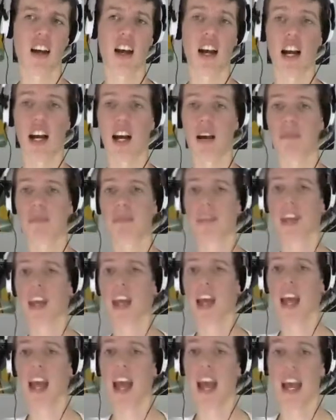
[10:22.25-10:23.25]

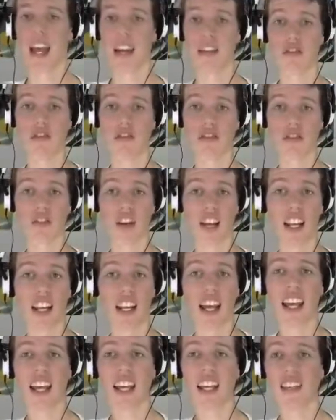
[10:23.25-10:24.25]
and
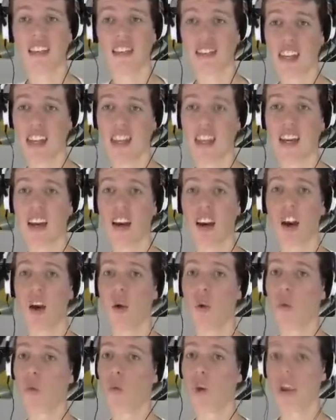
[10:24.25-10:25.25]
Serena is here
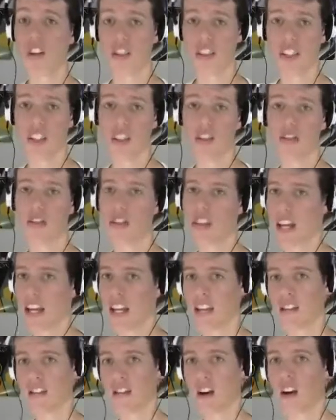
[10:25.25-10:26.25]
wanting to
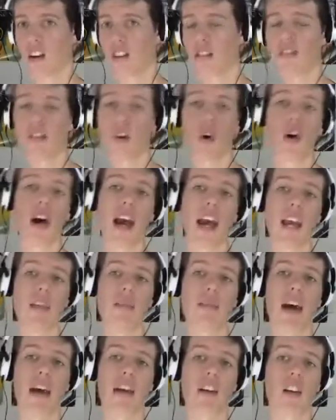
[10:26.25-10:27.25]
take us on for a
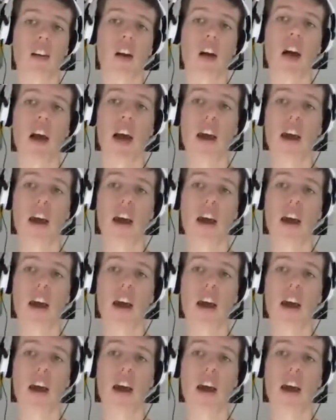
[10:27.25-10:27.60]
battle